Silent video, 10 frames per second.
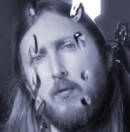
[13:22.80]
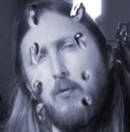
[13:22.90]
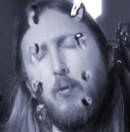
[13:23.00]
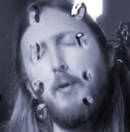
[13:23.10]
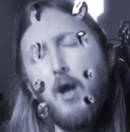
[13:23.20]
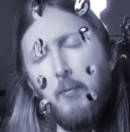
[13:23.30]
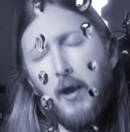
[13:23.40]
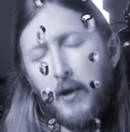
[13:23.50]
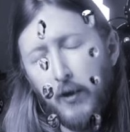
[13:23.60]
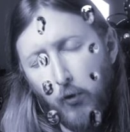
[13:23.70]
You will become
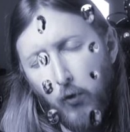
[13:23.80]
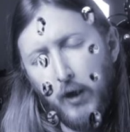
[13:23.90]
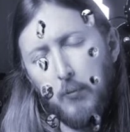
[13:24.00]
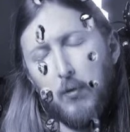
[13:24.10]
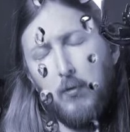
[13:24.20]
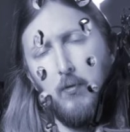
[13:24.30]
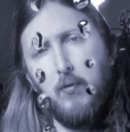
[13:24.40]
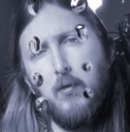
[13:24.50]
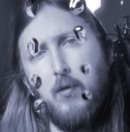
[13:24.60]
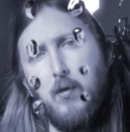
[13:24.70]
an incredible
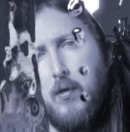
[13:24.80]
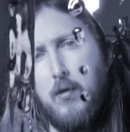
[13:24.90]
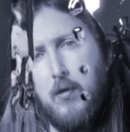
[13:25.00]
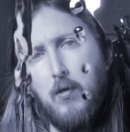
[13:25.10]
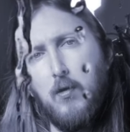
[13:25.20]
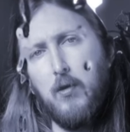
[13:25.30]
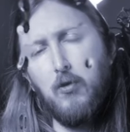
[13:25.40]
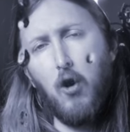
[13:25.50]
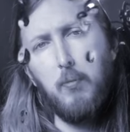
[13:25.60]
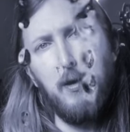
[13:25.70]

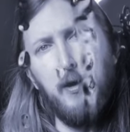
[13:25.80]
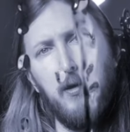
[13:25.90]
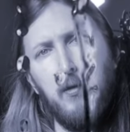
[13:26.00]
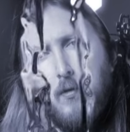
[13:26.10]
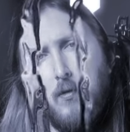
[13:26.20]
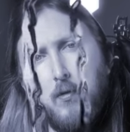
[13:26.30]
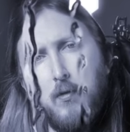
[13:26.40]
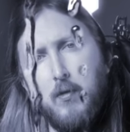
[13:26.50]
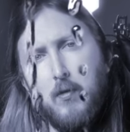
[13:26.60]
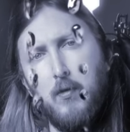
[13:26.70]
guitar player.
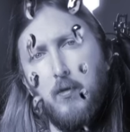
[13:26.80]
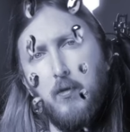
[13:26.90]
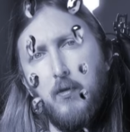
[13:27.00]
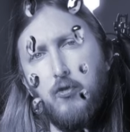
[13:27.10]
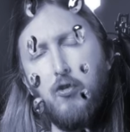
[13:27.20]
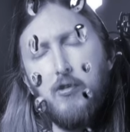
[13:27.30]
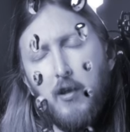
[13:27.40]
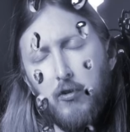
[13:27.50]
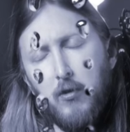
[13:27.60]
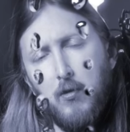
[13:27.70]
Just
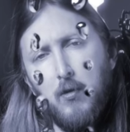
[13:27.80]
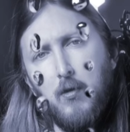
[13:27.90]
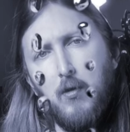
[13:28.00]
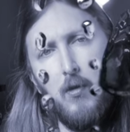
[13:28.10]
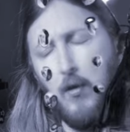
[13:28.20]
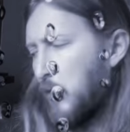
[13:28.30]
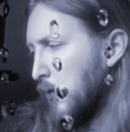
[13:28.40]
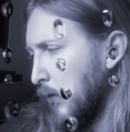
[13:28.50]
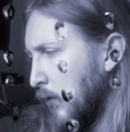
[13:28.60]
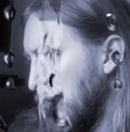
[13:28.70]
listen.
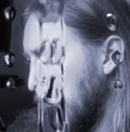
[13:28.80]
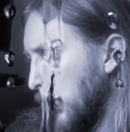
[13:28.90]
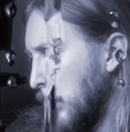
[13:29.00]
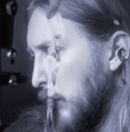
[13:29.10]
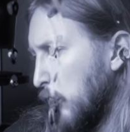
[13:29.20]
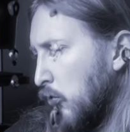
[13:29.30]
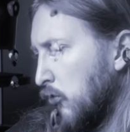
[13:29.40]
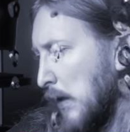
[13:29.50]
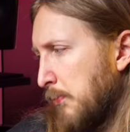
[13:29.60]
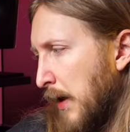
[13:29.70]
To
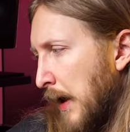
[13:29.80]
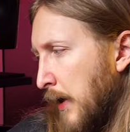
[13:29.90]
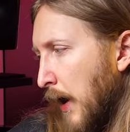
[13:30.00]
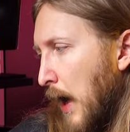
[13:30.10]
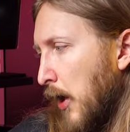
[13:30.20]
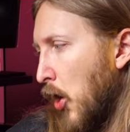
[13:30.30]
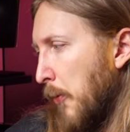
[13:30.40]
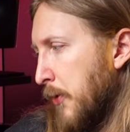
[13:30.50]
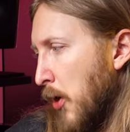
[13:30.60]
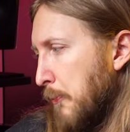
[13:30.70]
sepre
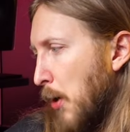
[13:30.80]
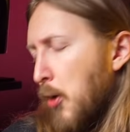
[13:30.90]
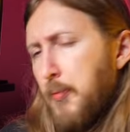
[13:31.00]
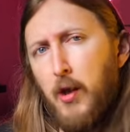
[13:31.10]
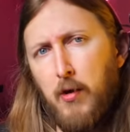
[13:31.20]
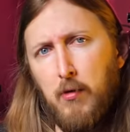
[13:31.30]
agiobno pobne.